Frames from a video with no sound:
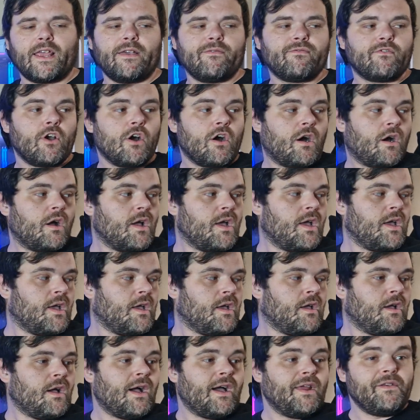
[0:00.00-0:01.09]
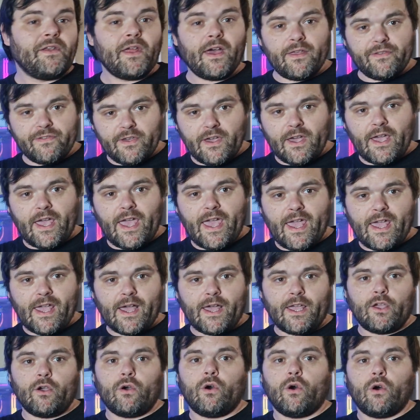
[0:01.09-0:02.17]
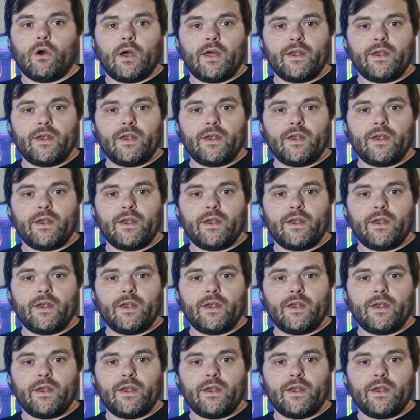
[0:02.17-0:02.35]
I've got another A I O,